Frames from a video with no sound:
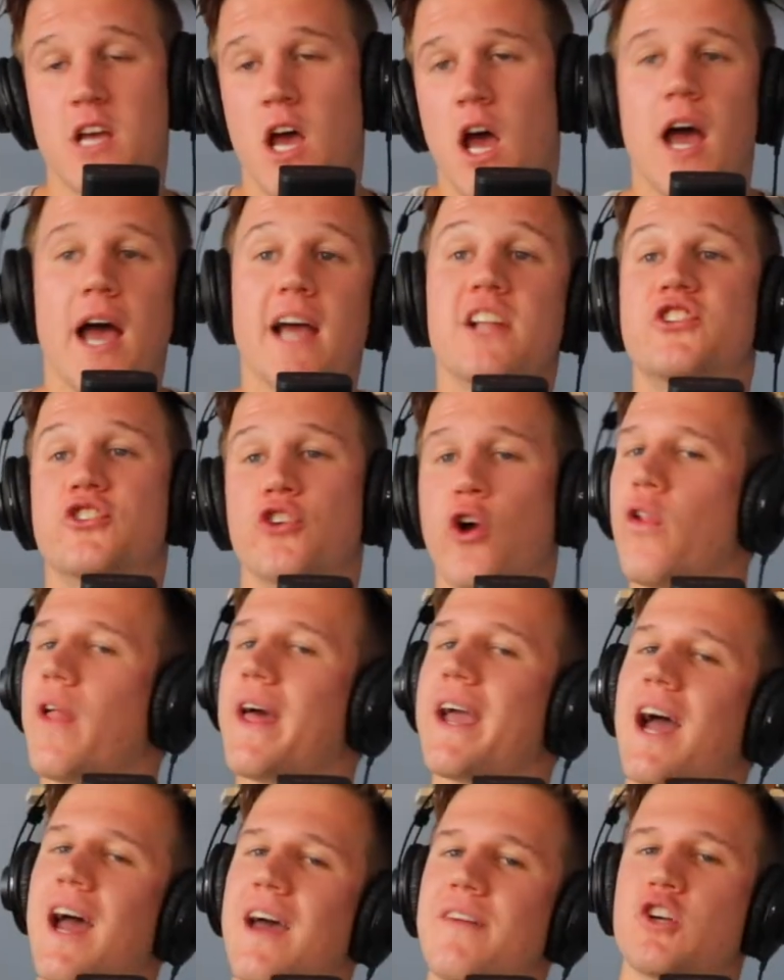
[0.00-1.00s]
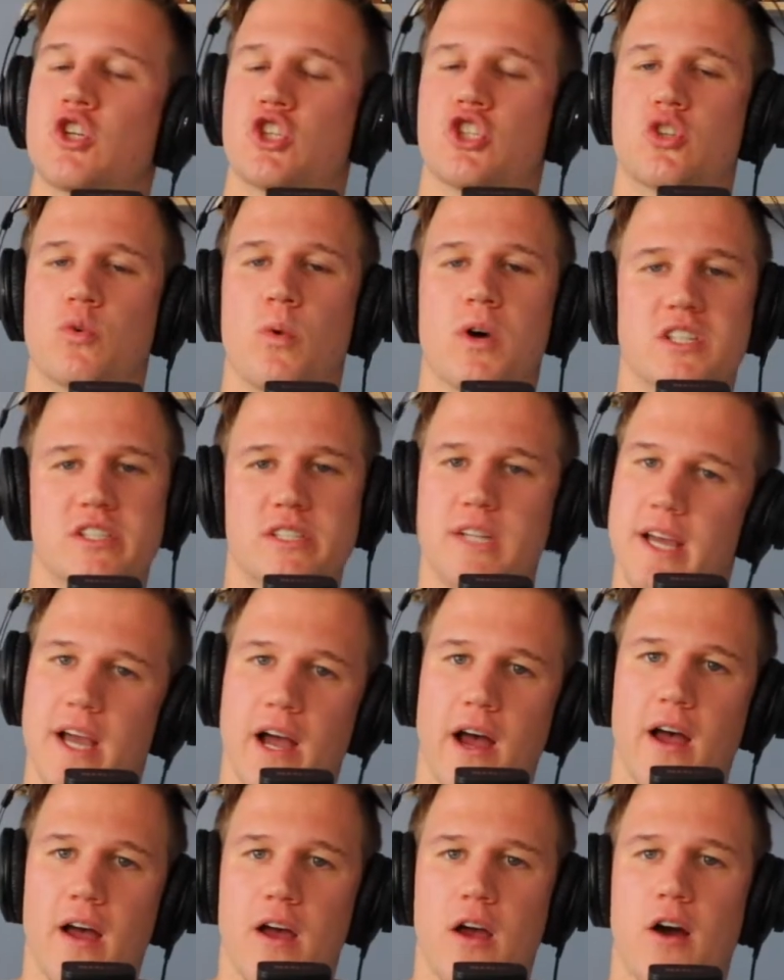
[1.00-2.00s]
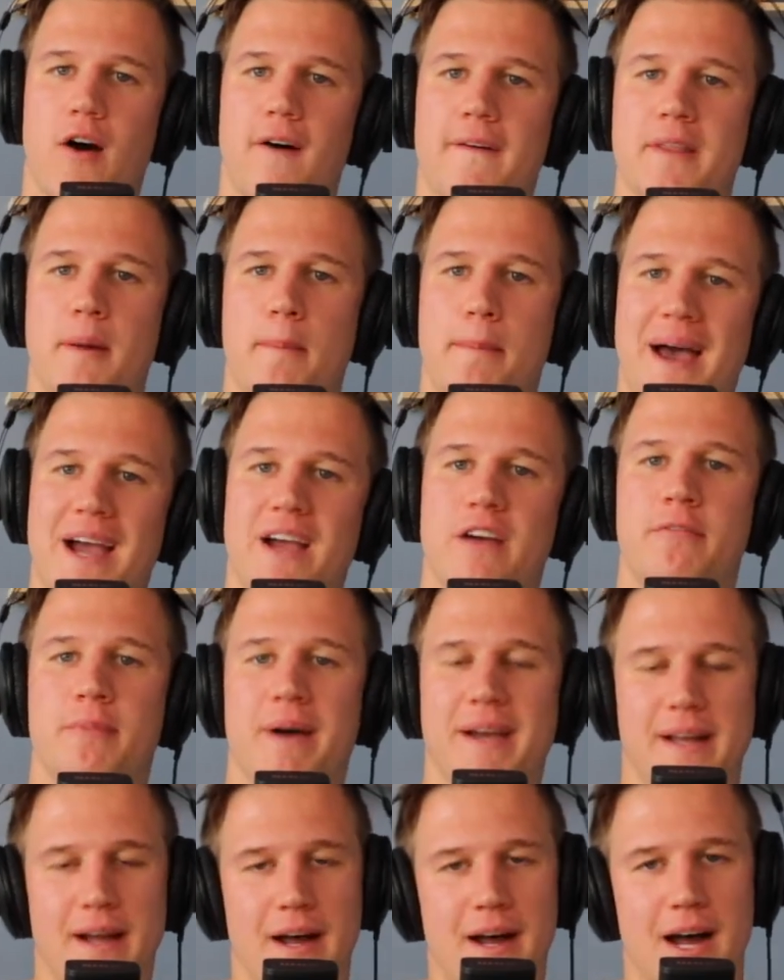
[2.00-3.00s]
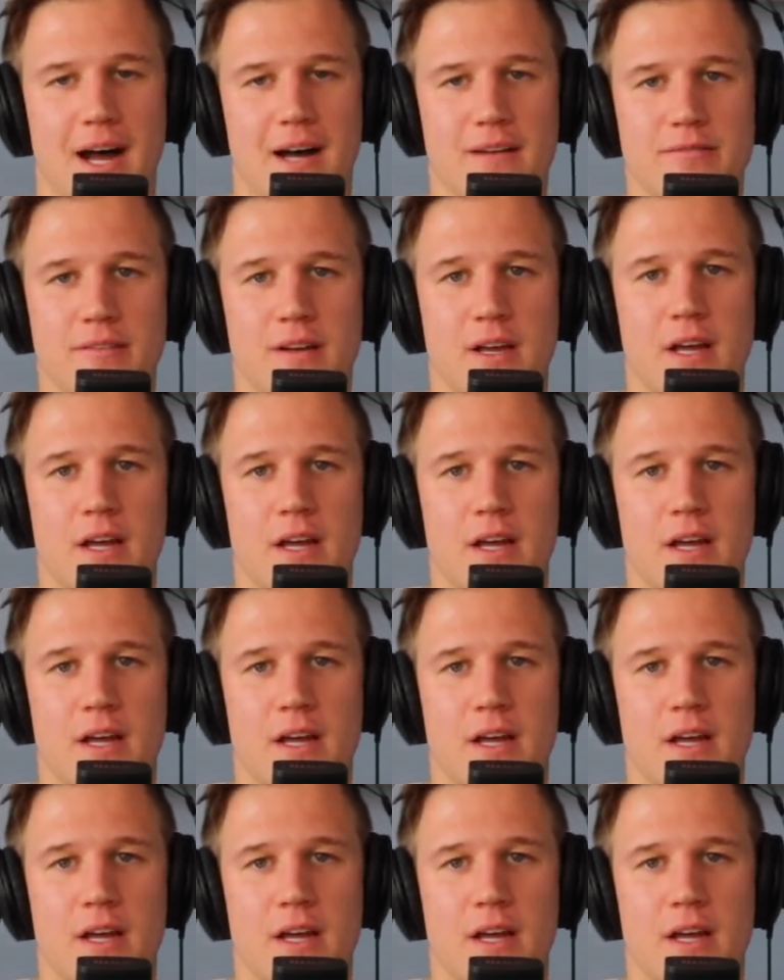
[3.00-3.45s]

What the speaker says: It's not like I have a swastika on the back of my calf.